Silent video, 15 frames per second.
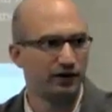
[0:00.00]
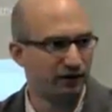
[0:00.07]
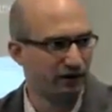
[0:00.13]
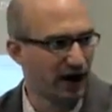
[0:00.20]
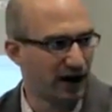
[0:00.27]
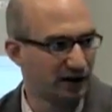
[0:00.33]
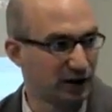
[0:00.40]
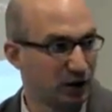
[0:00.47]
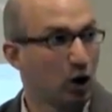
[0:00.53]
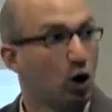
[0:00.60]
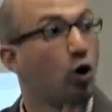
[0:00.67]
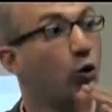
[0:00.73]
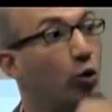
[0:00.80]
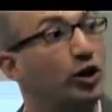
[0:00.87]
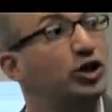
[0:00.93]
of advising,
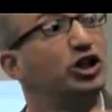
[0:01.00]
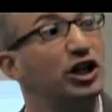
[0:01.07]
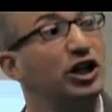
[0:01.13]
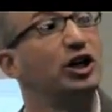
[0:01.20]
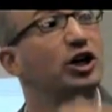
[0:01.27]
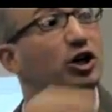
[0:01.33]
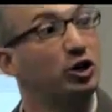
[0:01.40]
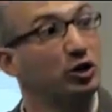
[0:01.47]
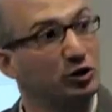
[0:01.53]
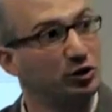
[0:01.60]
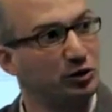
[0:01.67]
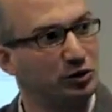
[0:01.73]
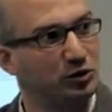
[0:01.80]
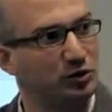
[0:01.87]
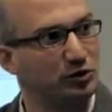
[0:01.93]
which
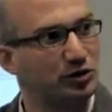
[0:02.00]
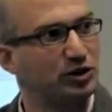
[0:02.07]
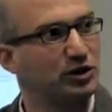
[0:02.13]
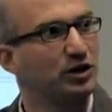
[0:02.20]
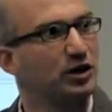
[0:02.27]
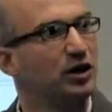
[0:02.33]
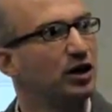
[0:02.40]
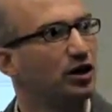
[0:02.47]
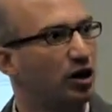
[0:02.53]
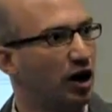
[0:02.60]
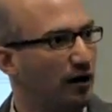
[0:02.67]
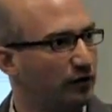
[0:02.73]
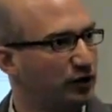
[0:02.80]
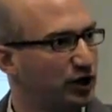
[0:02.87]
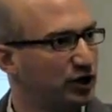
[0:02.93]
includes the
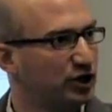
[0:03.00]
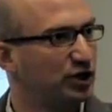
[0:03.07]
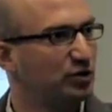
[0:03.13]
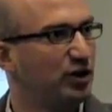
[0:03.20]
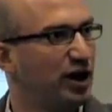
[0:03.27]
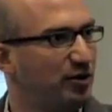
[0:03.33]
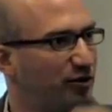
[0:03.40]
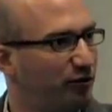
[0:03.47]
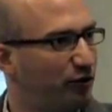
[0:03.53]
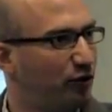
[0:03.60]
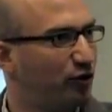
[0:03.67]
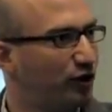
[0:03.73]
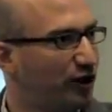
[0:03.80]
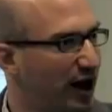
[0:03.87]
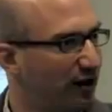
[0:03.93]
conversations that we had
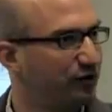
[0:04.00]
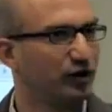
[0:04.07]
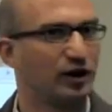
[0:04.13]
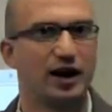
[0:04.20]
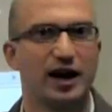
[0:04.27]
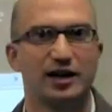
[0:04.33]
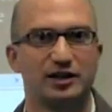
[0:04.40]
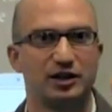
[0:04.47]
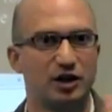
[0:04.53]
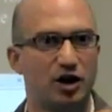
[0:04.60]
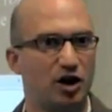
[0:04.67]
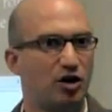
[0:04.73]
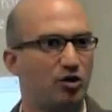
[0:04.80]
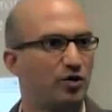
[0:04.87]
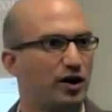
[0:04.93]
before and after class in the
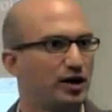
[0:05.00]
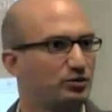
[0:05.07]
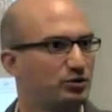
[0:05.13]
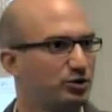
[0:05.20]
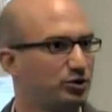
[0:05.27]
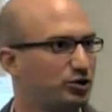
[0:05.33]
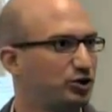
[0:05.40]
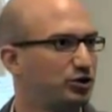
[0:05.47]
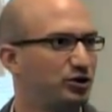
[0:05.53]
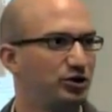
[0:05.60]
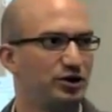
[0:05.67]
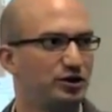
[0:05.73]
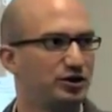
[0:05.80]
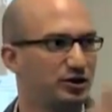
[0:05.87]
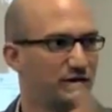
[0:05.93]
hallways with our
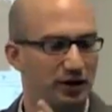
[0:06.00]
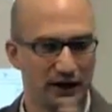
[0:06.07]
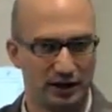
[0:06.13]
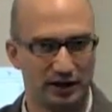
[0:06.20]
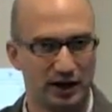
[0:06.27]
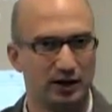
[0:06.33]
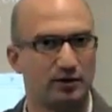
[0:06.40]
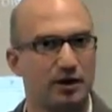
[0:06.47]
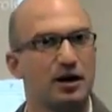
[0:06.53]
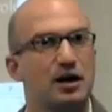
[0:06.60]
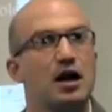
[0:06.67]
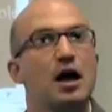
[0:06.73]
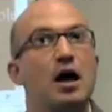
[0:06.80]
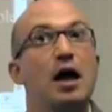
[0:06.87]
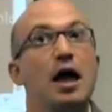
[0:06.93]
students, and et cetera,
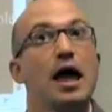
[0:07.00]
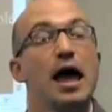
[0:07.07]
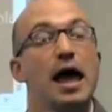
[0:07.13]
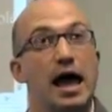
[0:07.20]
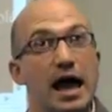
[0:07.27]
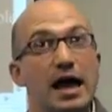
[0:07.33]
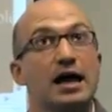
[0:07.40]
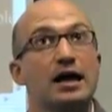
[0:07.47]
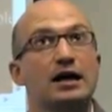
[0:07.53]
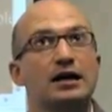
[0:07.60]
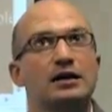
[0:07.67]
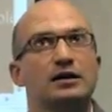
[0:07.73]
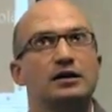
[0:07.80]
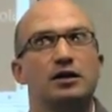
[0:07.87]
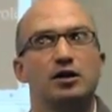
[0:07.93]

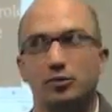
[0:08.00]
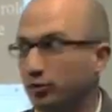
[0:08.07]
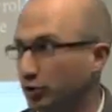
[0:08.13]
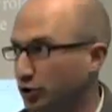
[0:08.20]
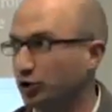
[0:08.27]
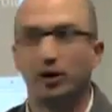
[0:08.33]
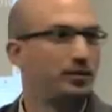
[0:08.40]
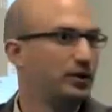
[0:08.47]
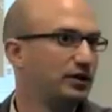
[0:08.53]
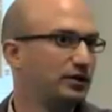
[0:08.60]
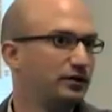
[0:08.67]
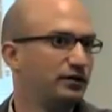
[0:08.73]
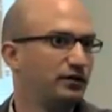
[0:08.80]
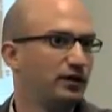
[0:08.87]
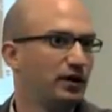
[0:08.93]
and the prescriptive.
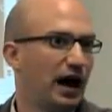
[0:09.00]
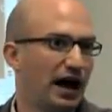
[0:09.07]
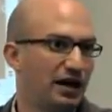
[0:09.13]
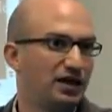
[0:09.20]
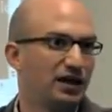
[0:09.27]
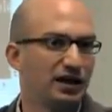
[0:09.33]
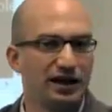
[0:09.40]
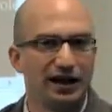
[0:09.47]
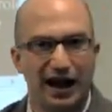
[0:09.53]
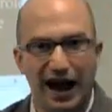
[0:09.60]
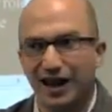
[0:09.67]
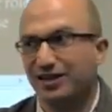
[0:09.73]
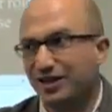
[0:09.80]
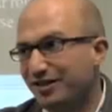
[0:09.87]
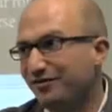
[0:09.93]
I think
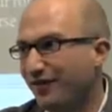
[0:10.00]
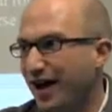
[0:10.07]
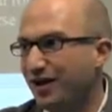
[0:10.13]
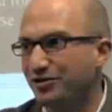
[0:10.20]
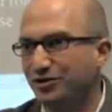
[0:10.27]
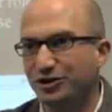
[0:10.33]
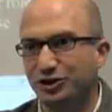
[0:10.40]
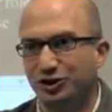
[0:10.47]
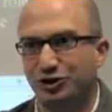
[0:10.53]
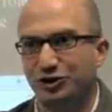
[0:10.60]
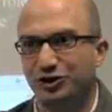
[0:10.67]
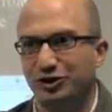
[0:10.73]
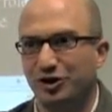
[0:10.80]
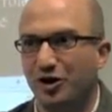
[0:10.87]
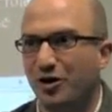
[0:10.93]
faculty
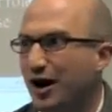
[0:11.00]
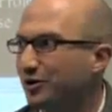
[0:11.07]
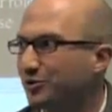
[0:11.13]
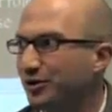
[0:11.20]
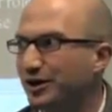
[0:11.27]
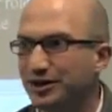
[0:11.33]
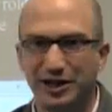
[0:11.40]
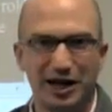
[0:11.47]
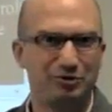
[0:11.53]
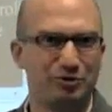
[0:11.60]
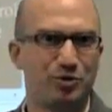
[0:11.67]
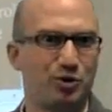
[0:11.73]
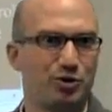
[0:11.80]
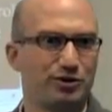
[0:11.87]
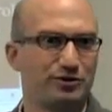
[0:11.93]
should know how to read a SAIN
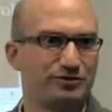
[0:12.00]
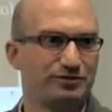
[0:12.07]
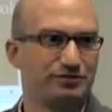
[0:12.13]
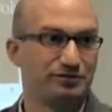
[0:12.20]
report,